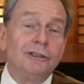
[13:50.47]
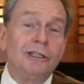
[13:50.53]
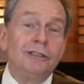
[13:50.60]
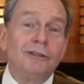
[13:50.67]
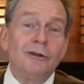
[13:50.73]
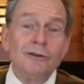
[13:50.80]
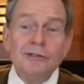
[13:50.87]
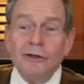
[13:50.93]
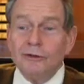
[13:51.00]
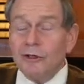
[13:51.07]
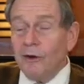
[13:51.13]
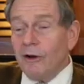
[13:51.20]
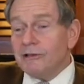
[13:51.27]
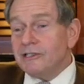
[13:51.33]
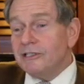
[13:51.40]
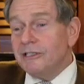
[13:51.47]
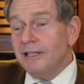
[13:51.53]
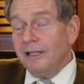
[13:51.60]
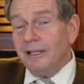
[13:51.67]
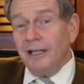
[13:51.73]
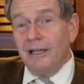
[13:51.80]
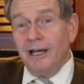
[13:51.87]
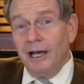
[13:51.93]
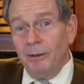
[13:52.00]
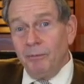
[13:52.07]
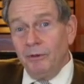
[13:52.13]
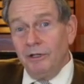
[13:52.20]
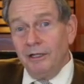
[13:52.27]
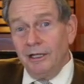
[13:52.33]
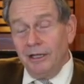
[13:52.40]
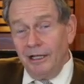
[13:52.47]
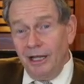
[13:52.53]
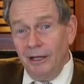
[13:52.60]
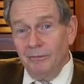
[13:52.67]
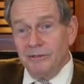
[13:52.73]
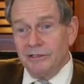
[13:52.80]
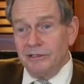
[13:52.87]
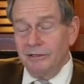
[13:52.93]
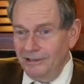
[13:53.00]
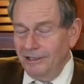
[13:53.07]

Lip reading: and it turns out there are still a couple of clubs,